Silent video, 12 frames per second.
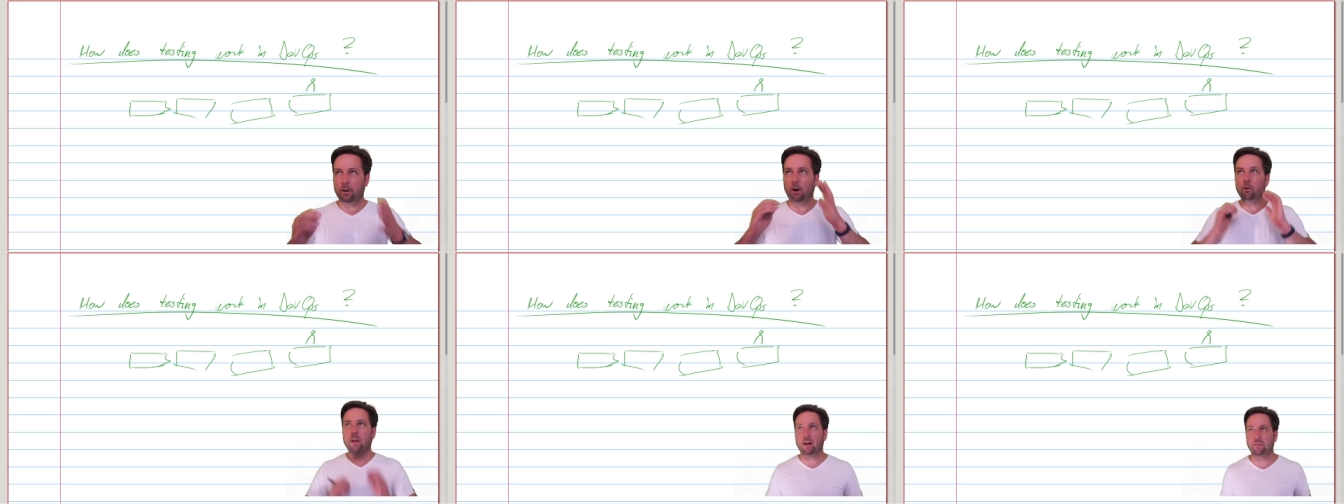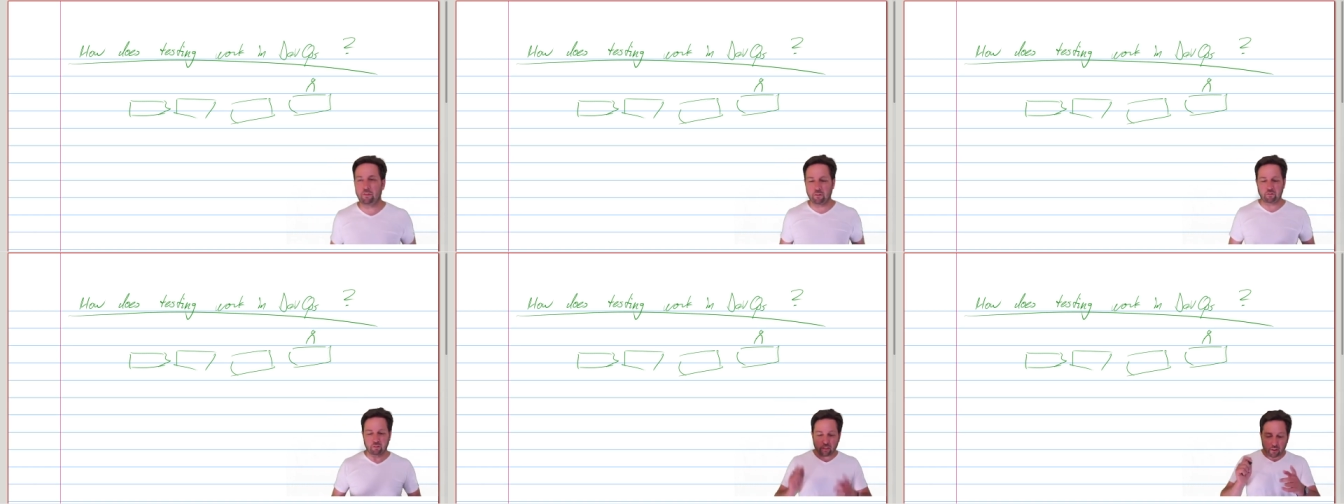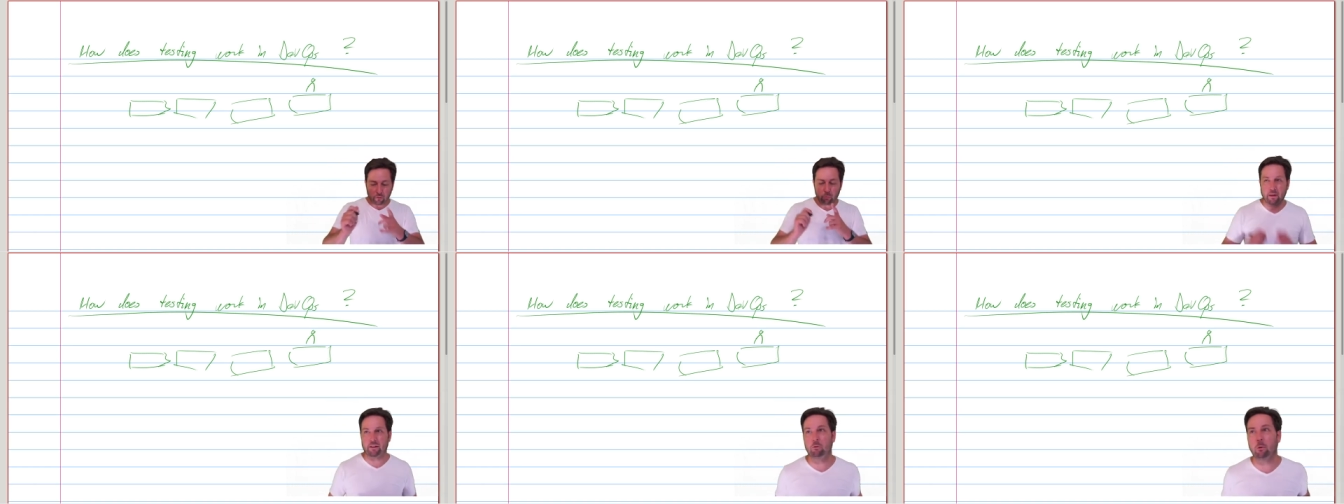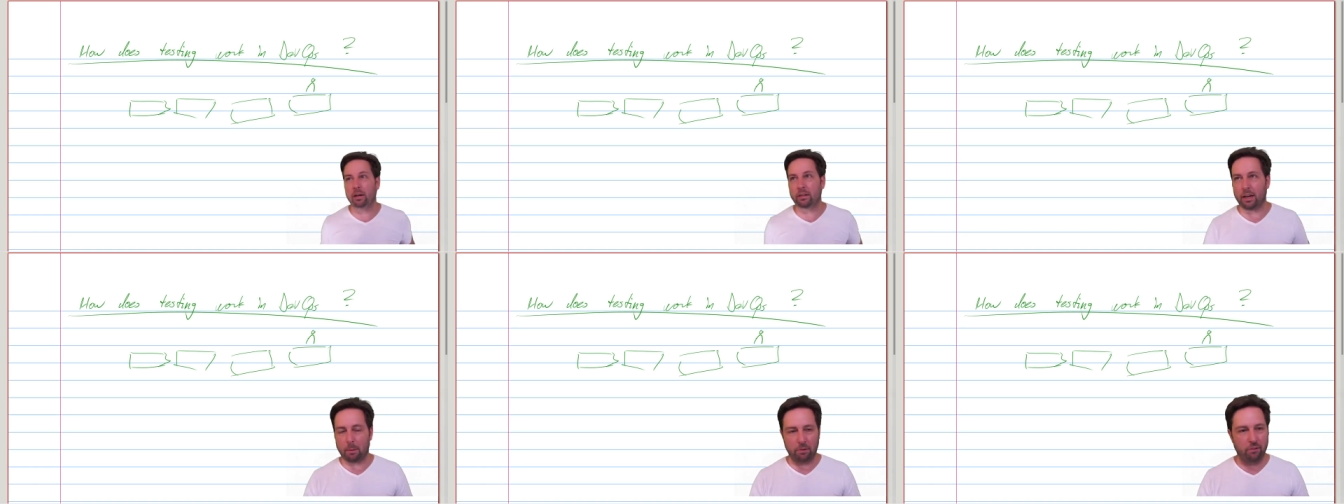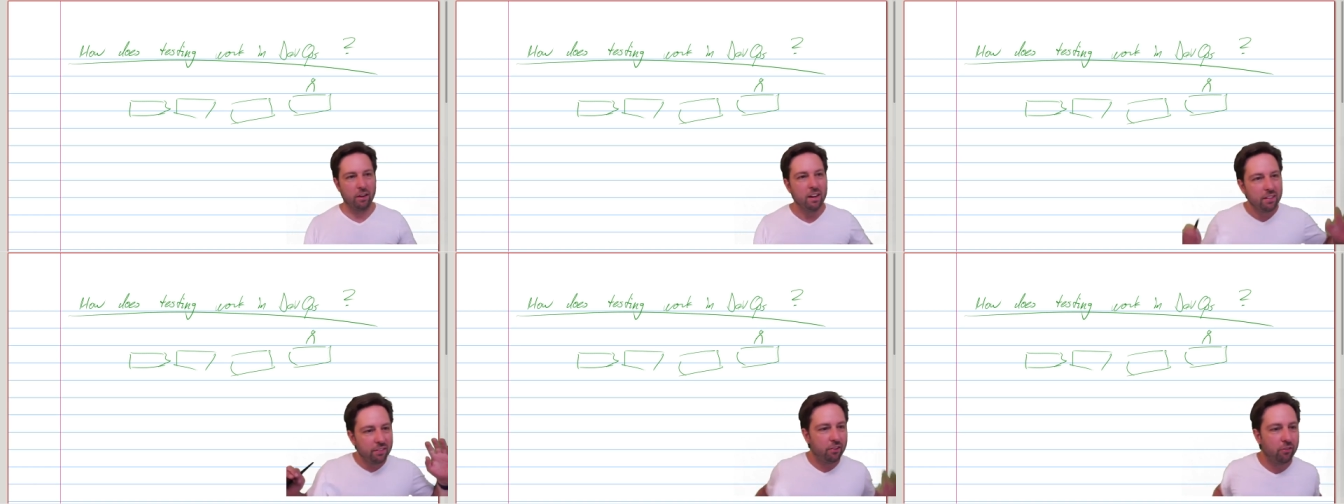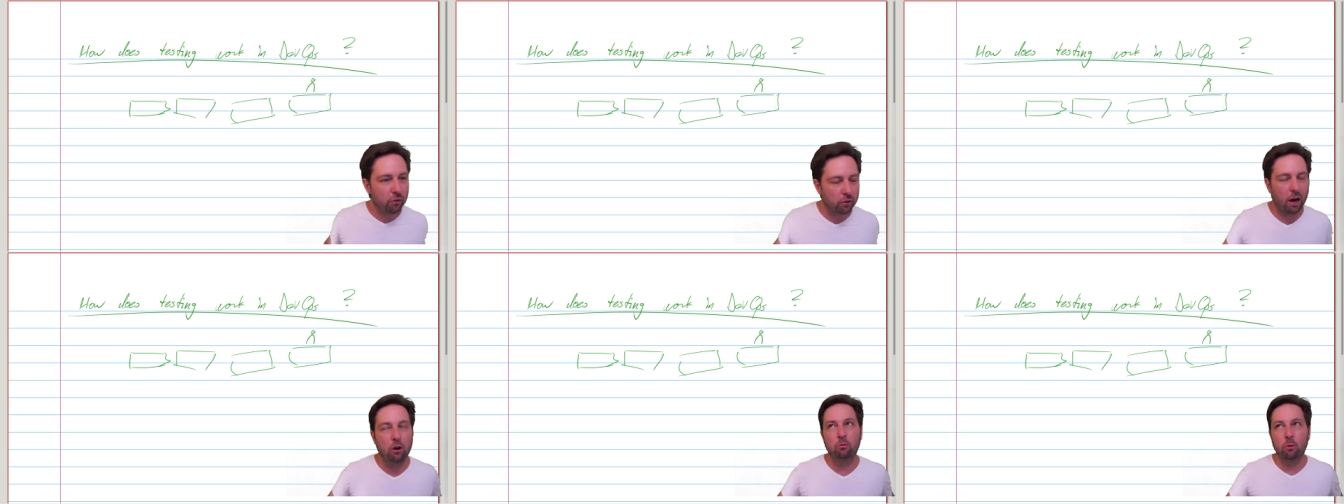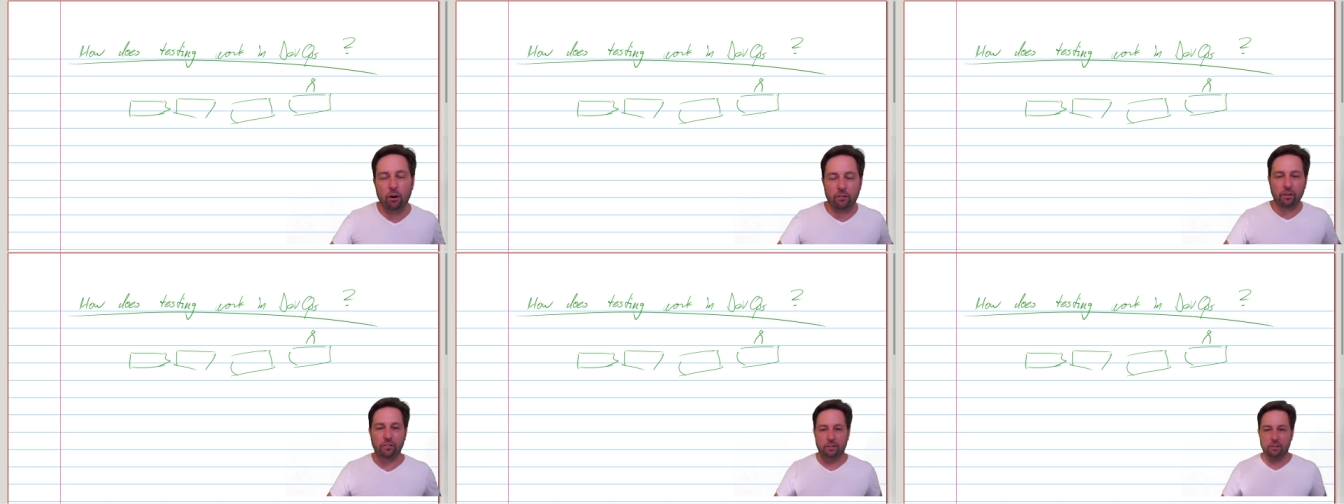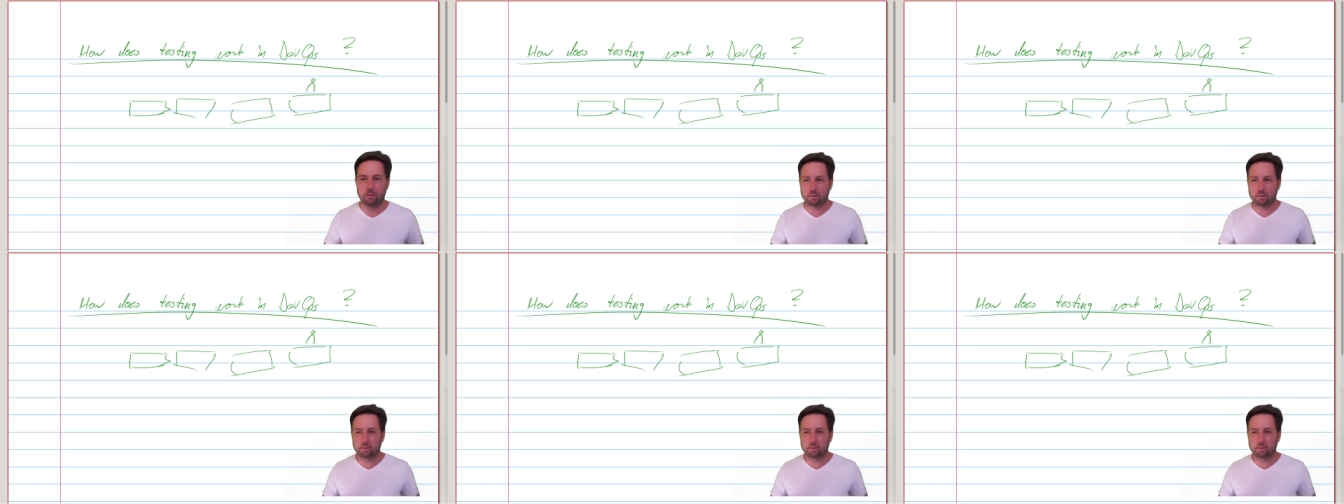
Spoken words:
oh yeah, this is where the quality happens. This is not how it works, is it?